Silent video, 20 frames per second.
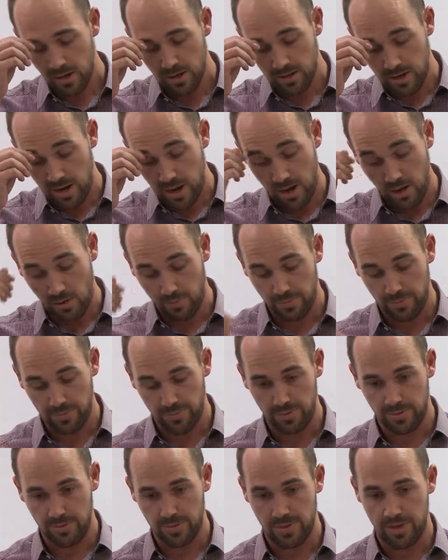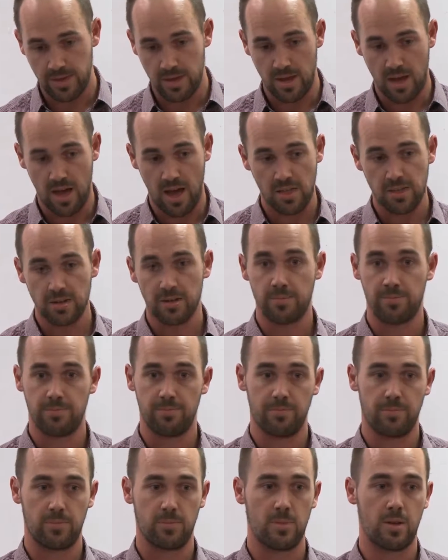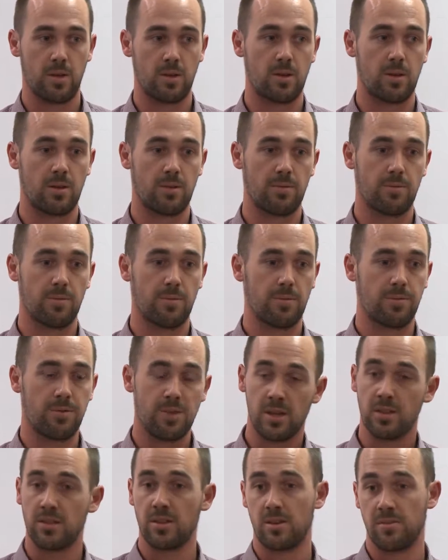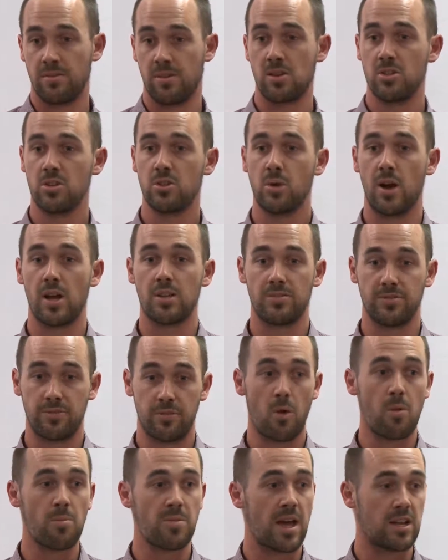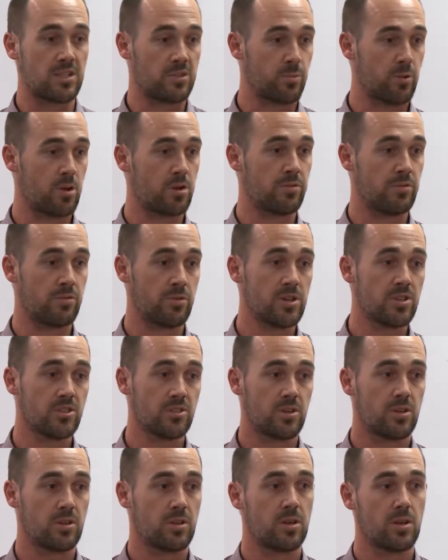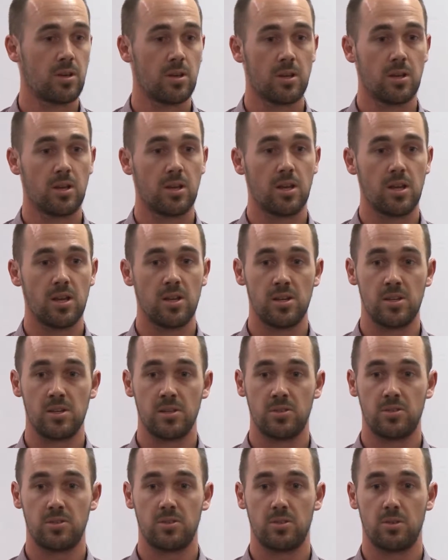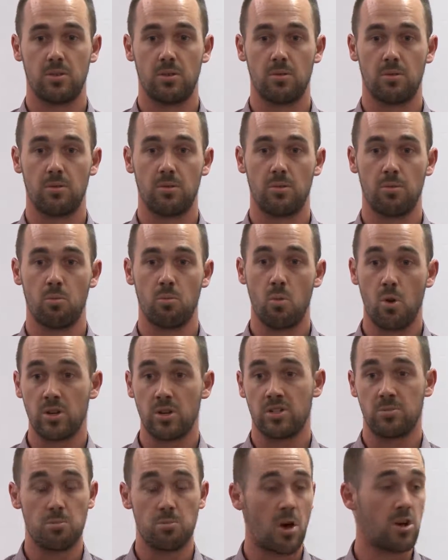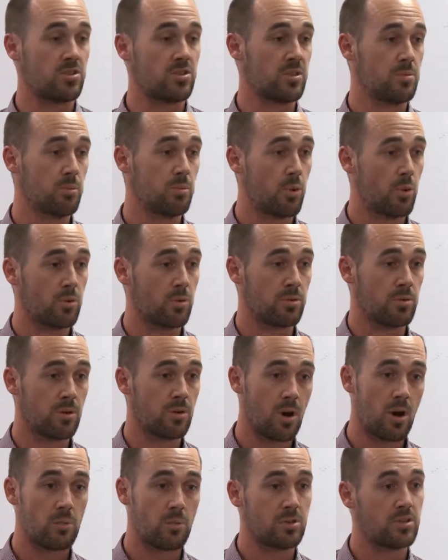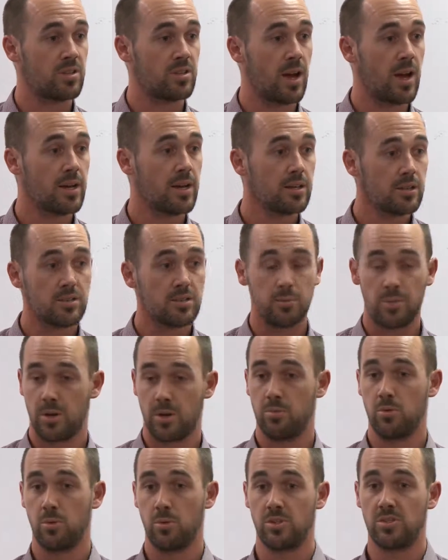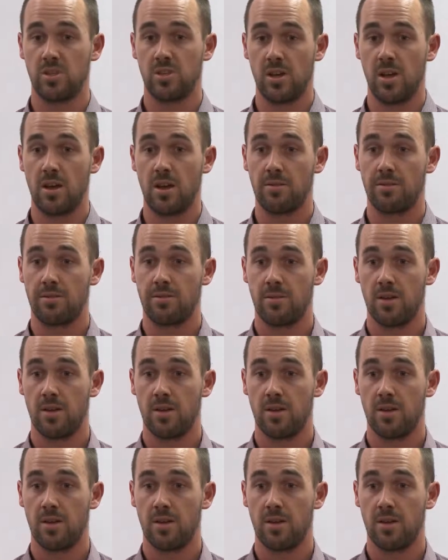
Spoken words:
Now, the other thing that eventuates from that spread of risk is what is most important, I would say, to people with CF,